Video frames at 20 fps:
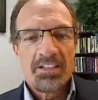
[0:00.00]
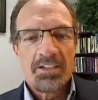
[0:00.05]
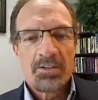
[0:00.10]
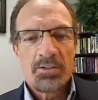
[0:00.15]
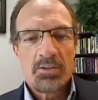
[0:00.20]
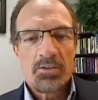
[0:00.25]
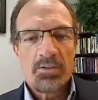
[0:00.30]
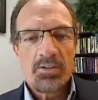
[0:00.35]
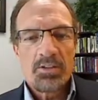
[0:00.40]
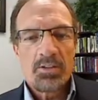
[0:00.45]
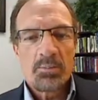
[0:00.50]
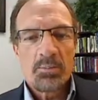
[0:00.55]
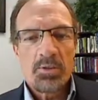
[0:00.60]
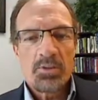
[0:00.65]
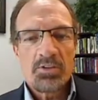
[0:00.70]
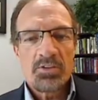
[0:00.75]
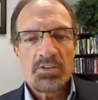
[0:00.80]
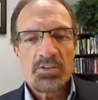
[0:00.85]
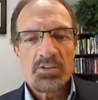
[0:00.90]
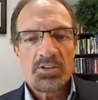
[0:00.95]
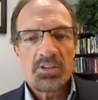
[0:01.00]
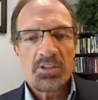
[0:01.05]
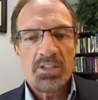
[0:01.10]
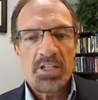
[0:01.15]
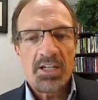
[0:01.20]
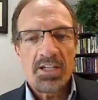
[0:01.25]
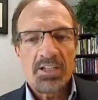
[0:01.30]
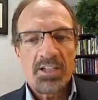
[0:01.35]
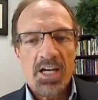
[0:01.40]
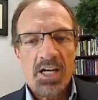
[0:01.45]
Under the
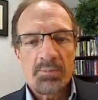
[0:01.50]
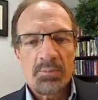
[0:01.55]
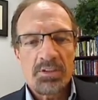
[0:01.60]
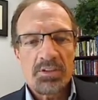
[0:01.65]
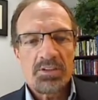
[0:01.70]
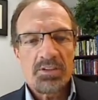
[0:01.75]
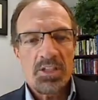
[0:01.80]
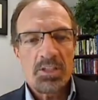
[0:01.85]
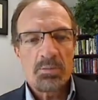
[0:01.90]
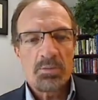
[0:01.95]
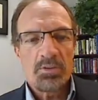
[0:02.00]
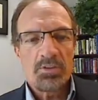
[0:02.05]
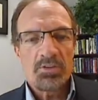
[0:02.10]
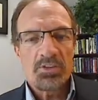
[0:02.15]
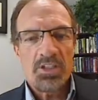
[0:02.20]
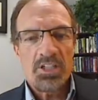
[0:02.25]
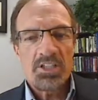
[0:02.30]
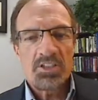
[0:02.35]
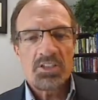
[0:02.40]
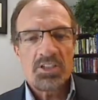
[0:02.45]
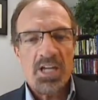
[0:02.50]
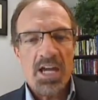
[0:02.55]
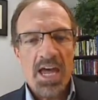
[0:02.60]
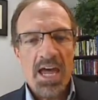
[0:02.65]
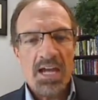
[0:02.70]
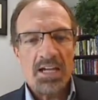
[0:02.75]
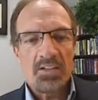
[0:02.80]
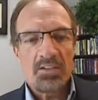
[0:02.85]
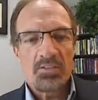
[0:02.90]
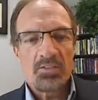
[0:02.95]
Emergency Economic Stabilization
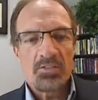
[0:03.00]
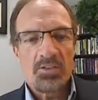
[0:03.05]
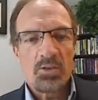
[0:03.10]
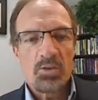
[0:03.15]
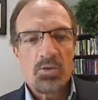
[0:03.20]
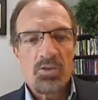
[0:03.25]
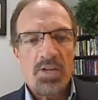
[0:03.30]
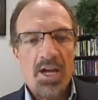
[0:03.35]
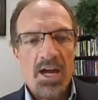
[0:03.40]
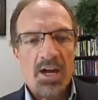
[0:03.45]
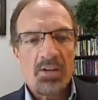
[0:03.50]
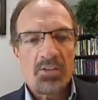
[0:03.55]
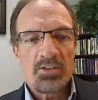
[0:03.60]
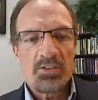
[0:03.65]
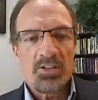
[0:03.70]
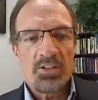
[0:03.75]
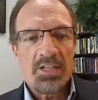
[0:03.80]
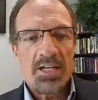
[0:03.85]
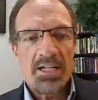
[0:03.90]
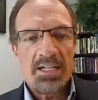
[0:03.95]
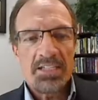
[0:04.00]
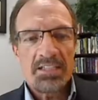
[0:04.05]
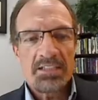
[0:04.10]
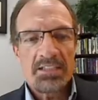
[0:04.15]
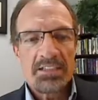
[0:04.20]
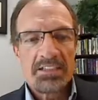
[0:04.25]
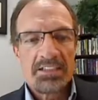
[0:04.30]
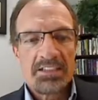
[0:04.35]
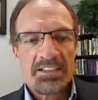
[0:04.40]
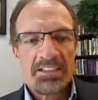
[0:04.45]
Act of 2008,
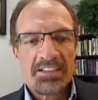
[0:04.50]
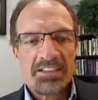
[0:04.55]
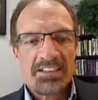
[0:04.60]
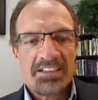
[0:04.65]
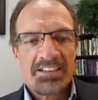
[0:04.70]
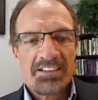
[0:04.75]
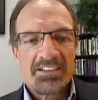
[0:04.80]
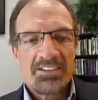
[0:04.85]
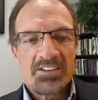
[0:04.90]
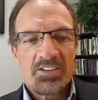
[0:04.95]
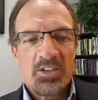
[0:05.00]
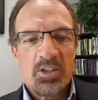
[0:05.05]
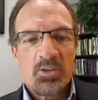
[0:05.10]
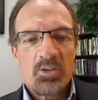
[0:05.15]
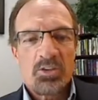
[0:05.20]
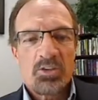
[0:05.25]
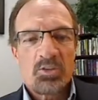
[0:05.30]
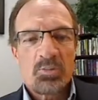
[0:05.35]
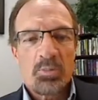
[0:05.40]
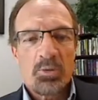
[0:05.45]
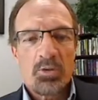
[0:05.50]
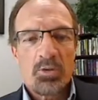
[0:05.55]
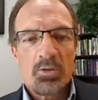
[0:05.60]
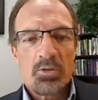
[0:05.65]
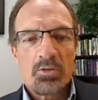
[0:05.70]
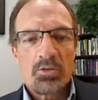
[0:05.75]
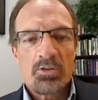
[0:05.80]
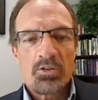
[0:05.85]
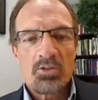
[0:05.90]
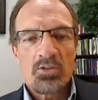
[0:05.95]
securities
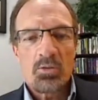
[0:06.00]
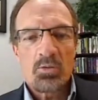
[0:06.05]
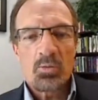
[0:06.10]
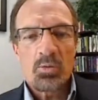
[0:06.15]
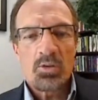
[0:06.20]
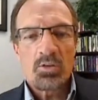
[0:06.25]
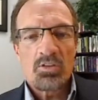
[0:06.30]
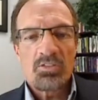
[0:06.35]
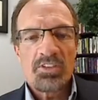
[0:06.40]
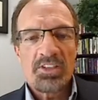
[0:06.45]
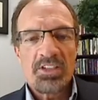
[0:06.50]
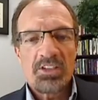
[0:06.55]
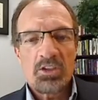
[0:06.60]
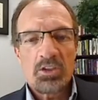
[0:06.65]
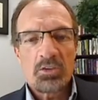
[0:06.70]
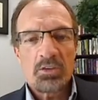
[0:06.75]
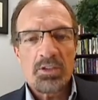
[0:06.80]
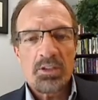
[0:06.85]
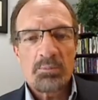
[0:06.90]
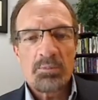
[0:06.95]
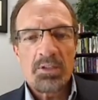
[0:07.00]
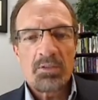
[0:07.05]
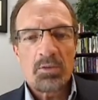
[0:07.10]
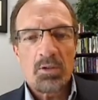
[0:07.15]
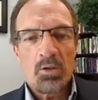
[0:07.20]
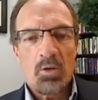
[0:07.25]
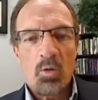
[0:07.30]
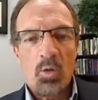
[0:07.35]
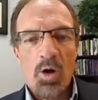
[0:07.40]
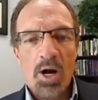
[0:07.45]
brokers will eventually be
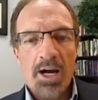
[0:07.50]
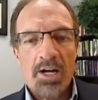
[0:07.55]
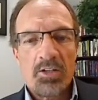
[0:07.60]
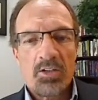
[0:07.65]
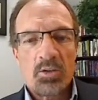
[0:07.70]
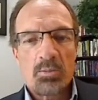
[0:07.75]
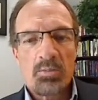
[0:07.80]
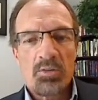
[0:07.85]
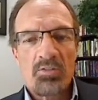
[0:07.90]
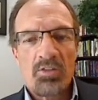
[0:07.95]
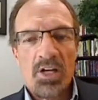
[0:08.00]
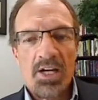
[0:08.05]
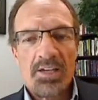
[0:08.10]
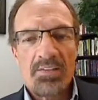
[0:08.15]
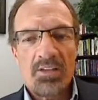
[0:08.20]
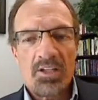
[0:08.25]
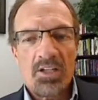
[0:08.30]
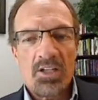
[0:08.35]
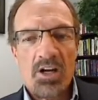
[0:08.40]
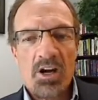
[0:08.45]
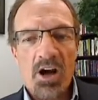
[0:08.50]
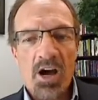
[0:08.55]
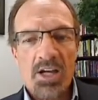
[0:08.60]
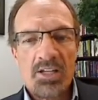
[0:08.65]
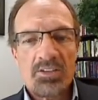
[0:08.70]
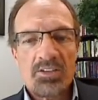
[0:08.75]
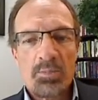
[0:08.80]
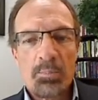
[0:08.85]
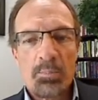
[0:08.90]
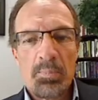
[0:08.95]
required to provide the
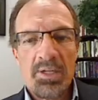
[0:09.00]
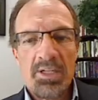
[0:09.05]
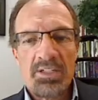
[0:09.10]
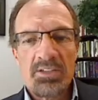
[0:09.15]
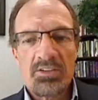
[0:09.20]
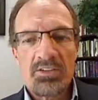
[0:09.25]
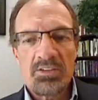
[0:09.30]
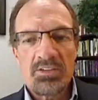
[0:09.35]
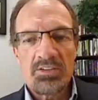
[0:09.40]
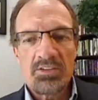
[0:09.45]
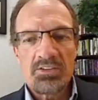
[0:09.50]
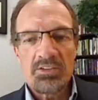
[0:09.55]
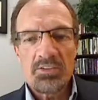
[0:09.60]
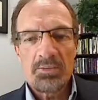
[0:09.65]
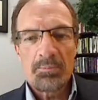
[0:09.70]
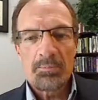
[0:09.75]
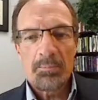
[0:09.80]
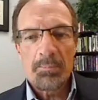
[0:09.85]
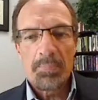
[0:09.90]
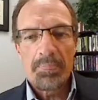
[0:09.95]
cost basis,